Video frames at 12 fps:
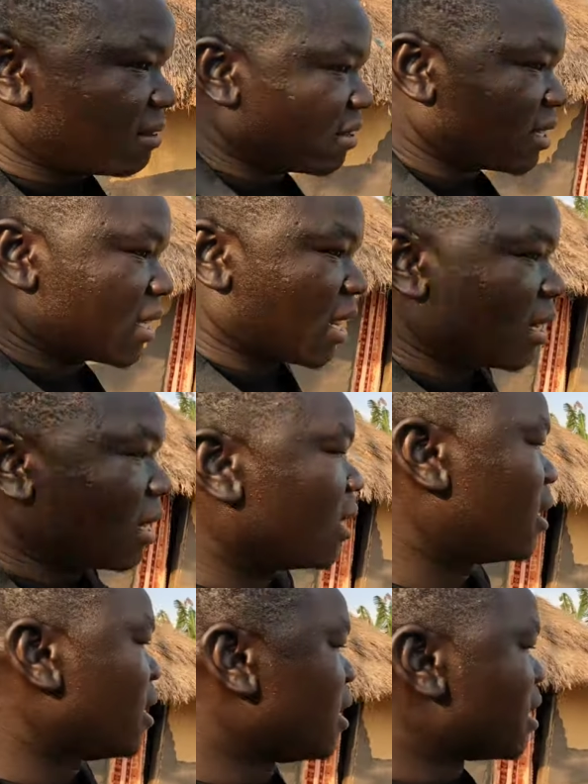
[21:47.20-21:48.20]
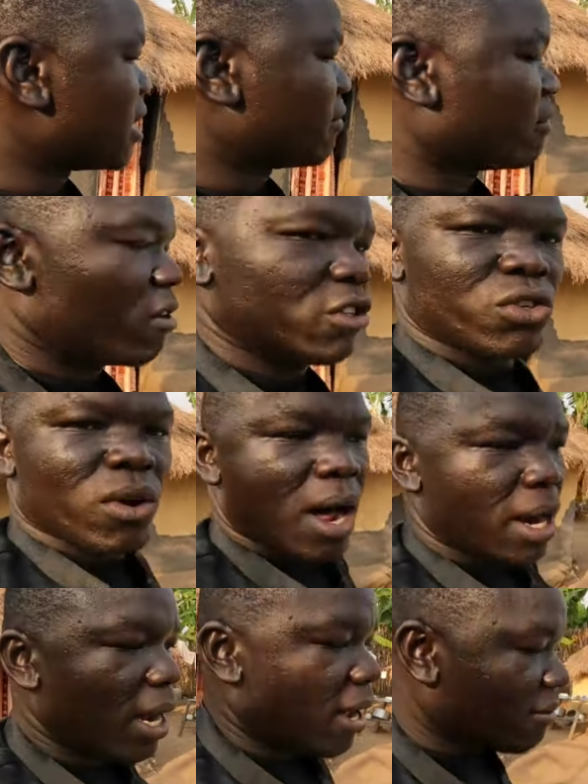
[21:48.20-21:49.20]
river sand. I've also
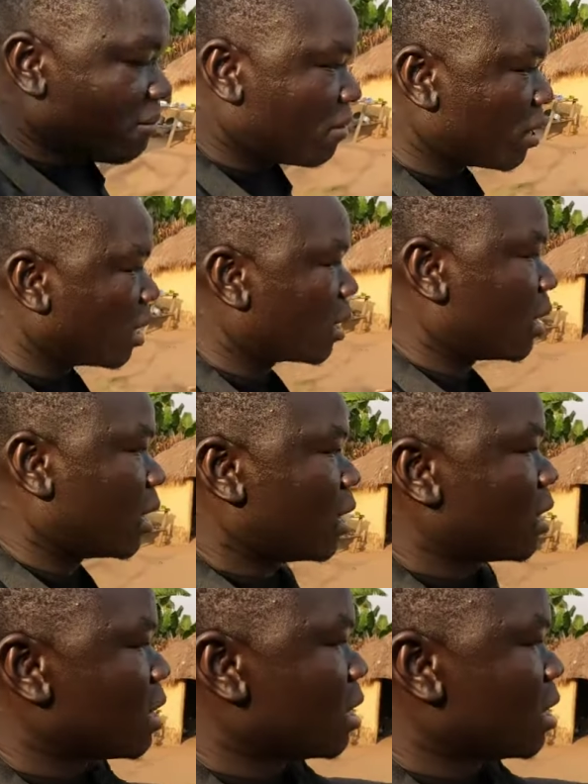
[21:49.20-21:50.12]
arrived, and uh,